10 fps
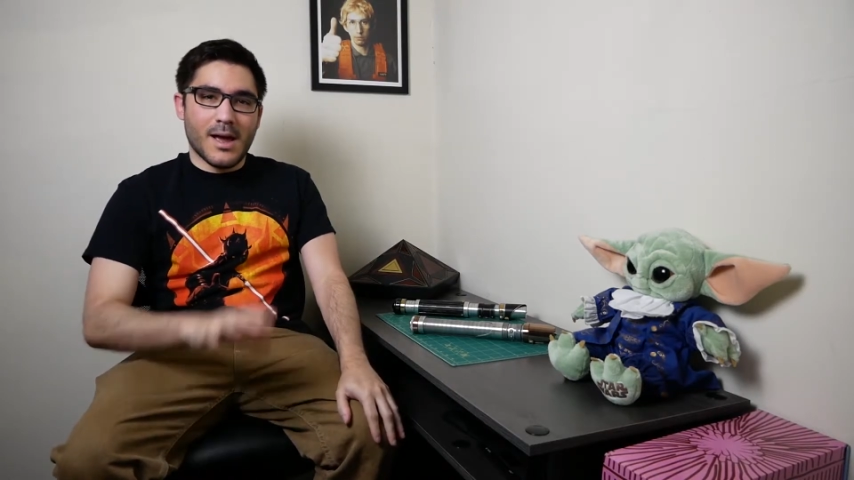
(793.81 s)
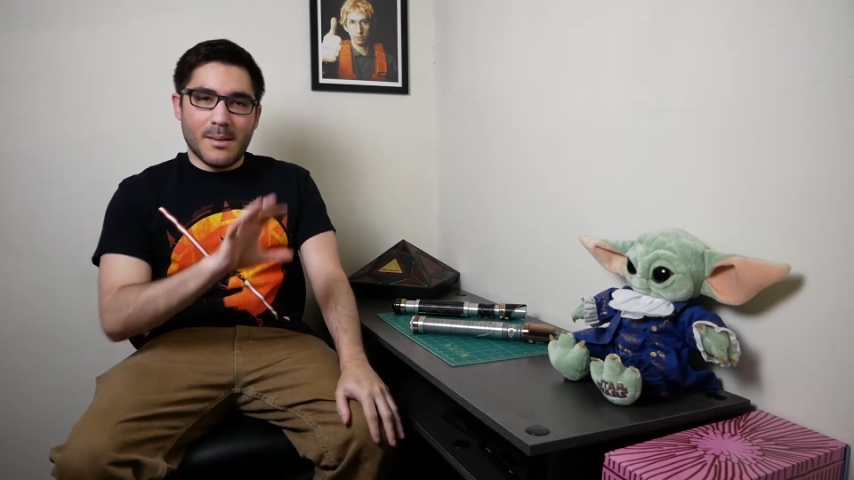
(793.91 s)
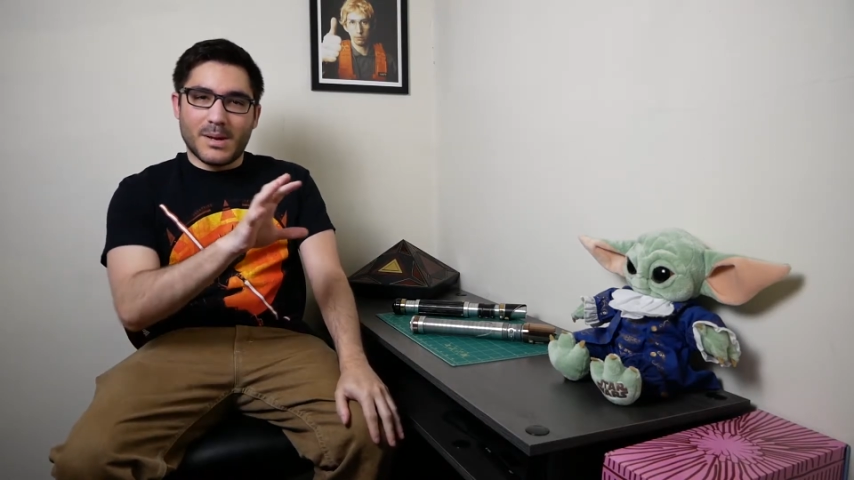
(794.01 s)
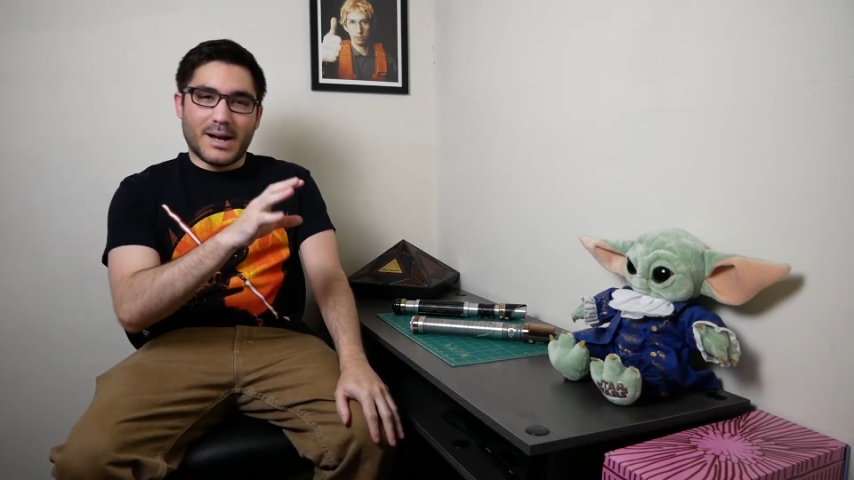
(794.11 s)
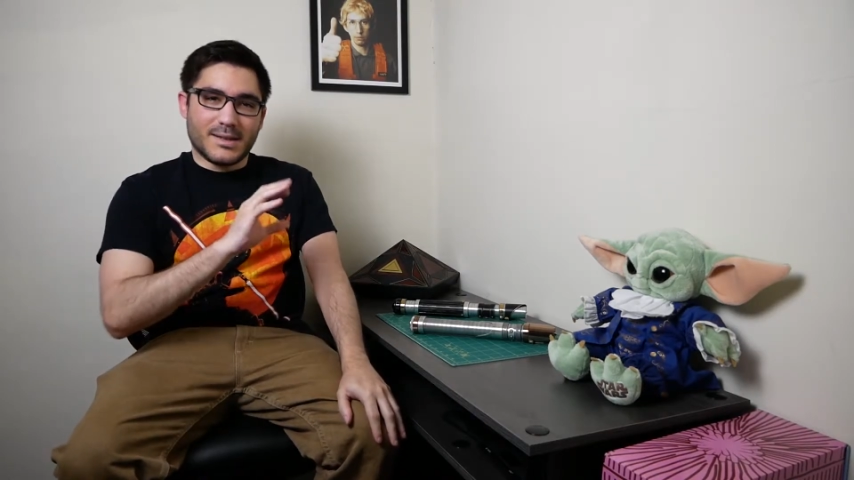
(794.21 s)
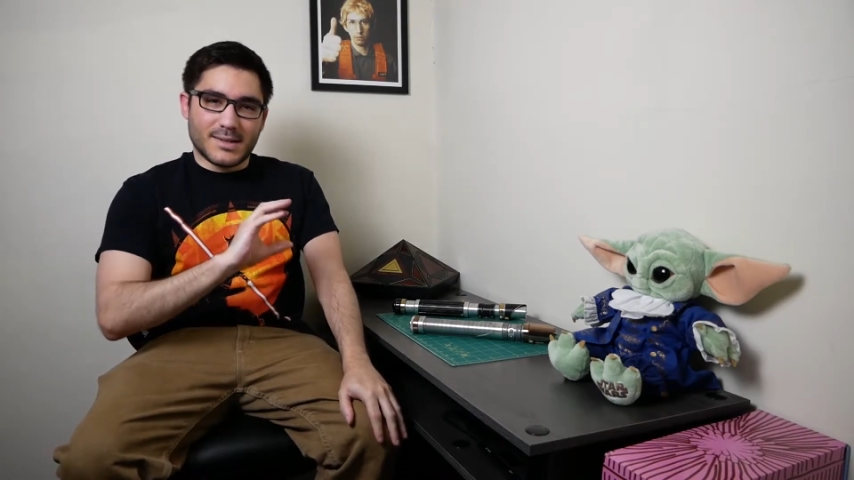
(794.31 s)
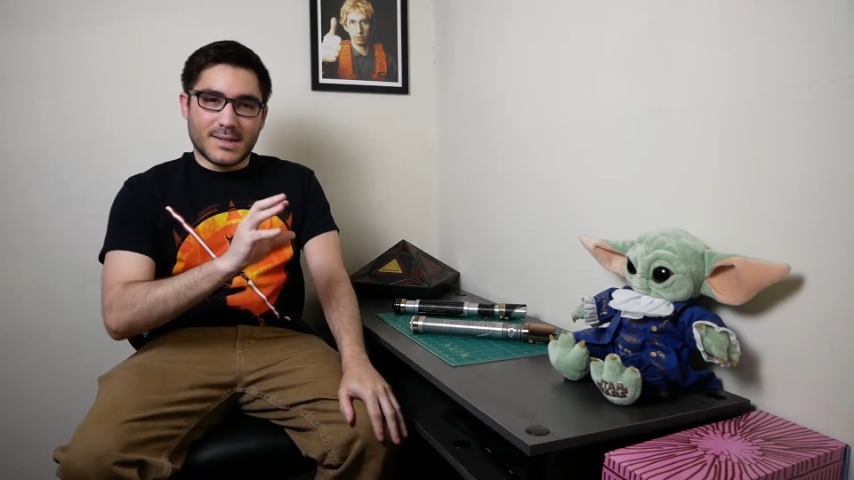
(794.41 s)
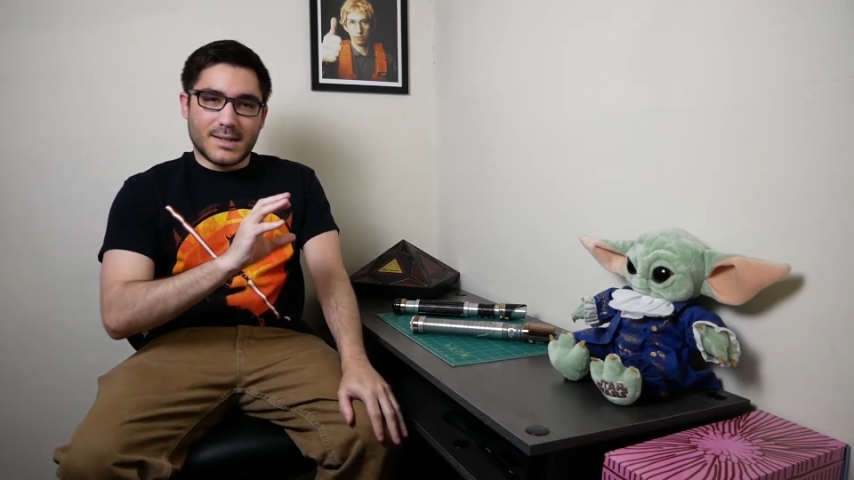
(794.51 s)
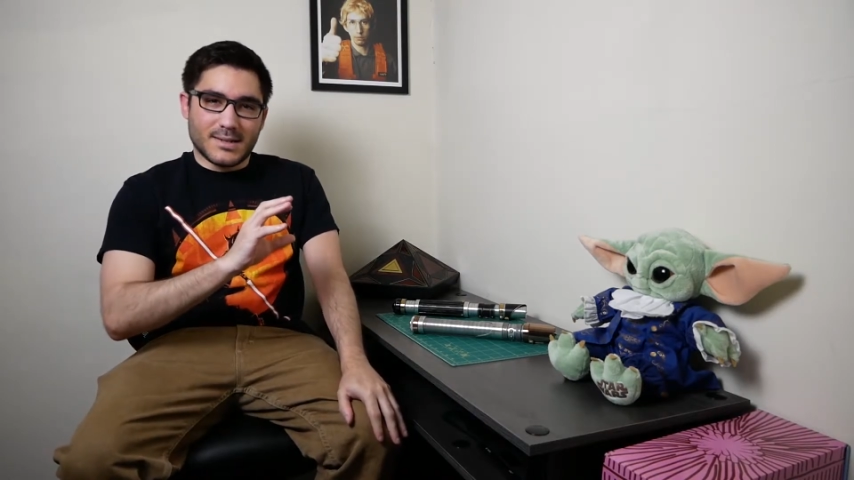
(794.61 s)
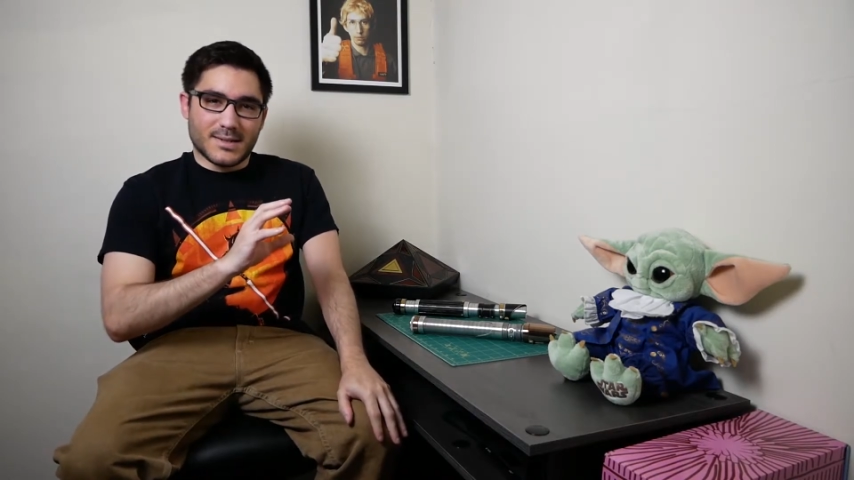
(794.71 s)
behind the
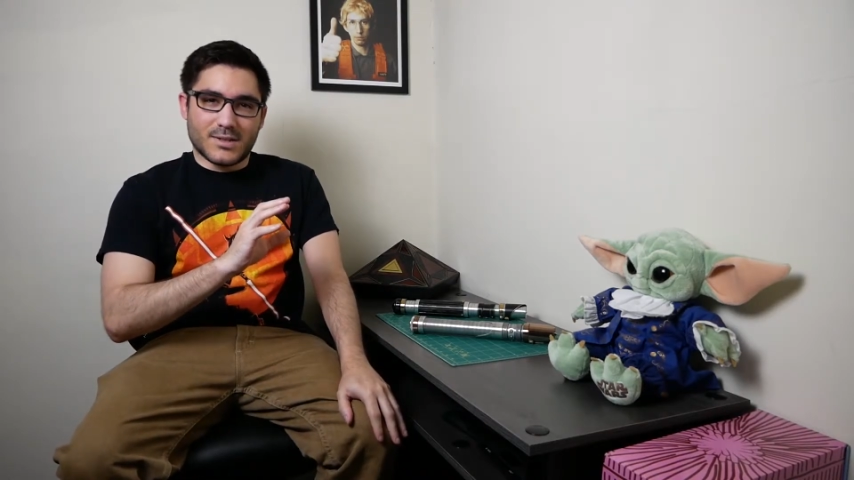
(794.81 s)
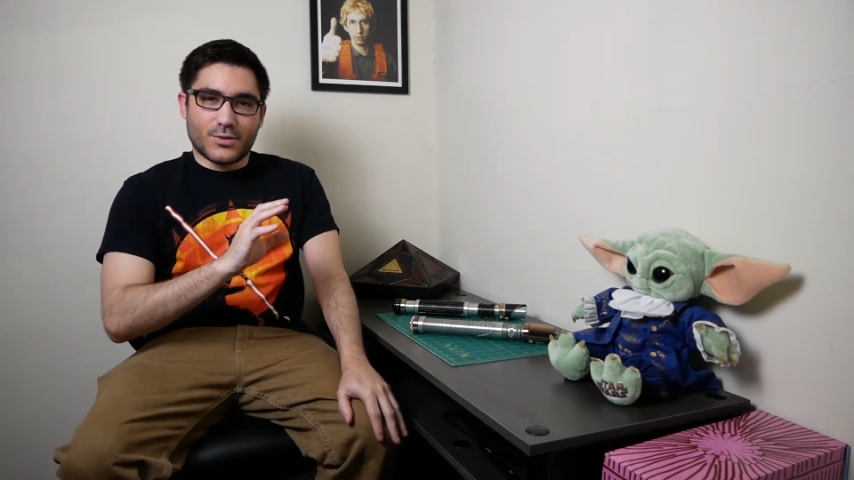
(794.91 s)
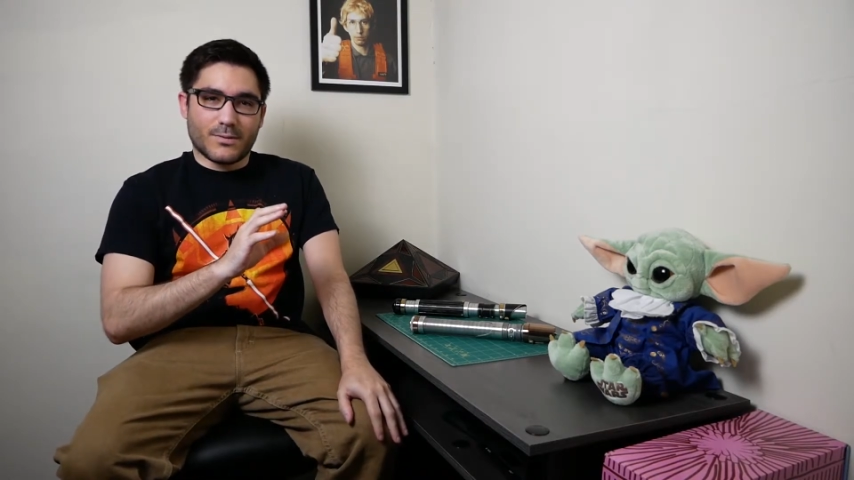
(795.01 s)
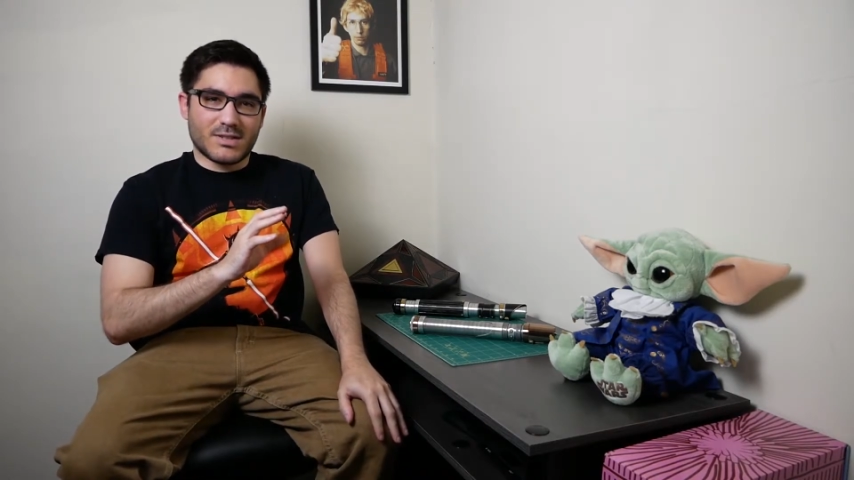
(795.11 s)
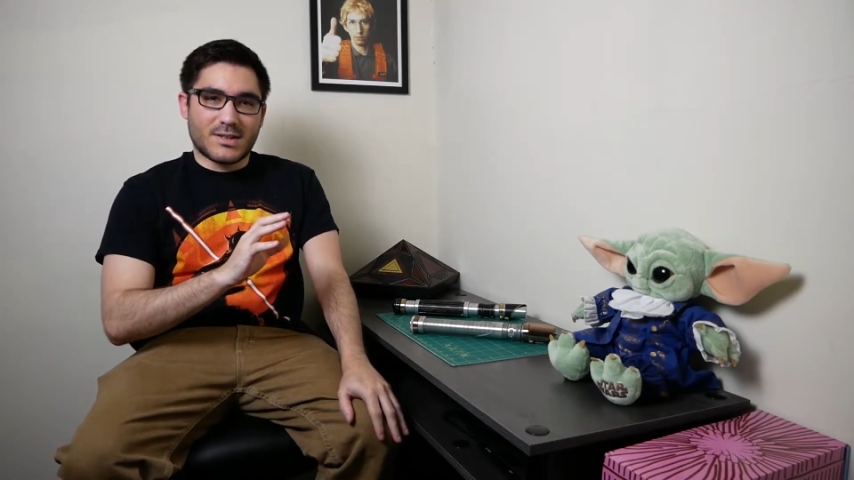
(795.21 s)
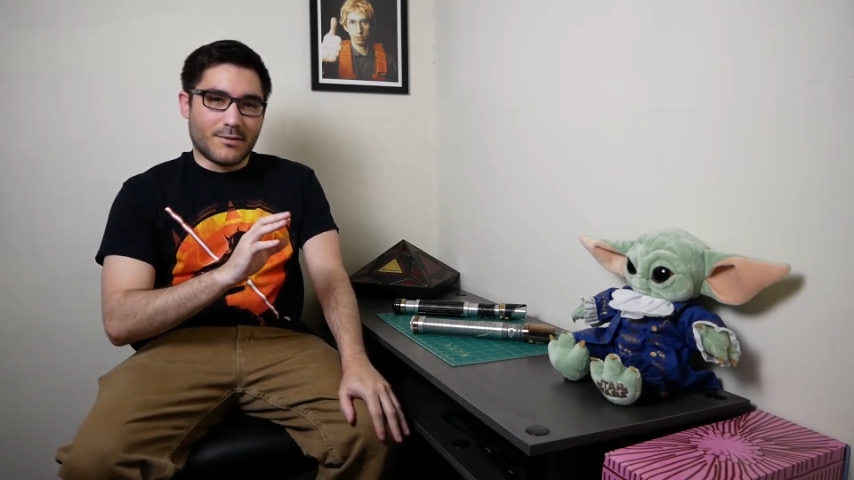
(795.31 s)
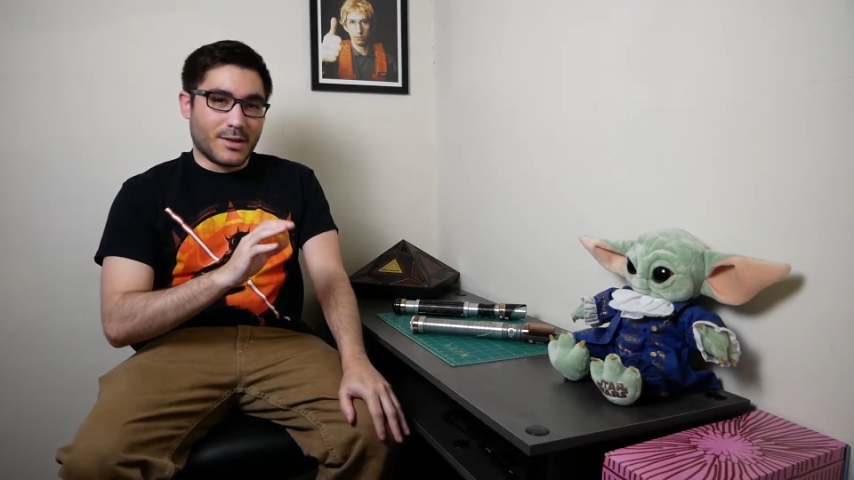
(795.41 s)
scenes, the sort of stuff